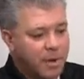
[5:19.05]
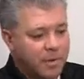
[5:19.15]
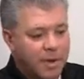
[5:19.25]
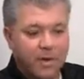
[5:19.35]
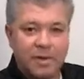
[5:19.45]

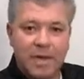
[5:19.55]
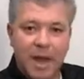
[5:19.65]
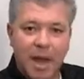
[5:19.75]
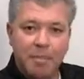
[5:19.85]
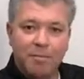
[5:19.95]
There is a
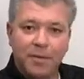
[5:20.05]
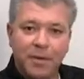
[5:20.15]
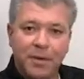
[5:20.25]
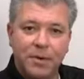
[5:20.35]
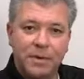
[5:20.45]
HEPA
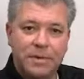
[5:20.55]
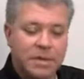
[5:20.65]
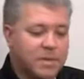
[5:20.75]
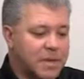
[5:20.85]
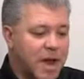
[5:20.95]
filter that's
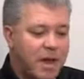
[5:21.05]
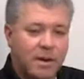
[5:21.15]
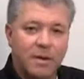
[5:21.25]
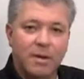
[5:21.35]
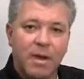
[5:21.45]
inside
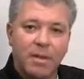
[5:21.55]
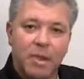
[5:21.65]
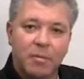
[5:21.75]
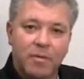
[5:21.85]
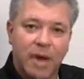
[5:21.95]
here
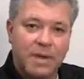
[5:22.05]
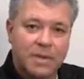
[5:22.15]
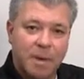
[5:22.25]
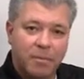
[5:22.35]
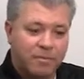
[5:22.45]
that provides
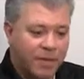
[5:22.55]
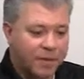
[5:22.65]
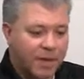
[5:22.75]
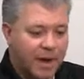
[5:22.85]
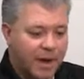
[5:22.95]
HEPA
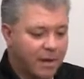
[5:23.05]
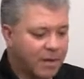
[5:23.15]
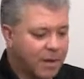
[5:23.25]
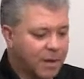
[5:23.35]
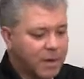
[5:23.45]
filtered air.
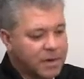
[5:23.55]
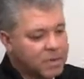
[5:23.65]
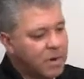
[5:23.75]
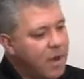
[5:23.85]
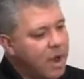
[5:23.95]

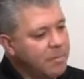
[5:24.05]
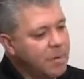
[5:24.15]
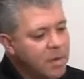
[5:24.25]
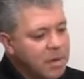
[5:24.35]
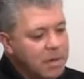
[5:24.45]
So I'm
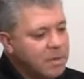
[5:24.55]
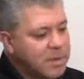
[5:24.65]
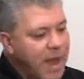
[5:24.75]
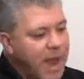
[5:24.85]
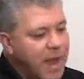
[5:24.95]
going to
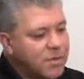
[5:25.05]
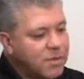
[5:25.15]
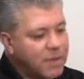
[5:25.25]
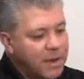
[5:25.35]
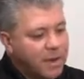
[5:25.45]

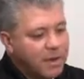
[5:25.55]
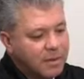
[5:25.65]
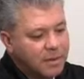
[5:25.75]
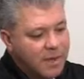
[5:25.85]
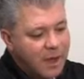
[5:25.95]
attach
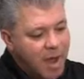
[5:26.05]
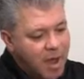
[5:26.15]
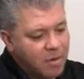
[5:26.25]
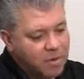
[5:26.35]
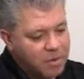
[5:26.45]
the
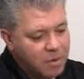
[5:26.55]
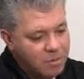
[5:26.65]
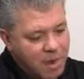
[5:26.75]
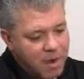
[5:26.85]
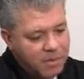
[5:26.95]
AutoZero
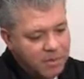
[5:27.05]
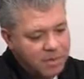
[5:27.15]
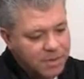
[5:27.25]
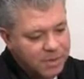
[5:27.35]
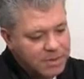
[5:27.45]
module
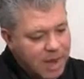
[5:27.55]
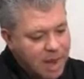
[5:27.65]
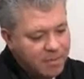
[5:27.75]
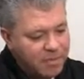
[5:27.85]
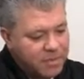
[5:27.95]
to the
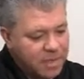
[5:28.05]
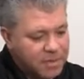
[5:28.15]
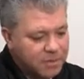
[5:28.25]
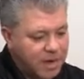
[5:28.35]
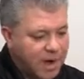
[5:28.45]
top of the
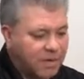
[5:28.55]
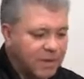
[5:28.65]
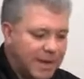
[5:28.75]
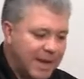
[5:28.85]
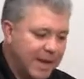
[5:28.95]
DustTrak, or
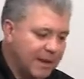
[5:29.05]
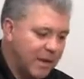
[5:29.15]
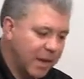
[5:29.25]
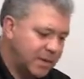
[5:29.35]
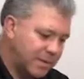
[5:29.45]
the
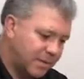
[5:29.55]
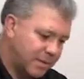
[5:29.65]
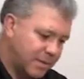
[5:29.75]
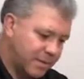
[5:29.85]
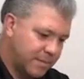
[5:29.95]
inlet,
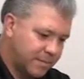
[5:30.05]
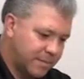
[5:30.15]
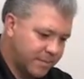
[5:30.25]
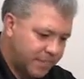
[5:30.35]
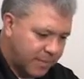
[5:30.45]

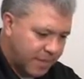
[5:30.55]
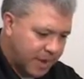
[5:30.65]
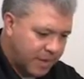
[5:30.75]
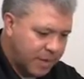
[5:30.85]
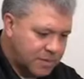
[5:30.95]

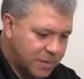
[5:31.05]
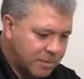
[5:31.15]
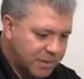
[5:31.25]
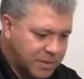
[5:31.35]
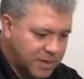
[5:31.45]
and you
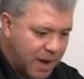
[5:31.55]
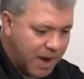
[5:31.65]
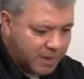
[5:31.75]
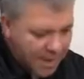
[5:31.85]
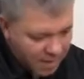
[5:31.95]
simply
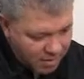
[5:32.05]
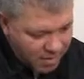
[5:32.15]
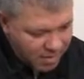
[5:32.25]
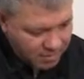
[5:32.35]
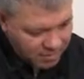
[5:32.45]
slide that on.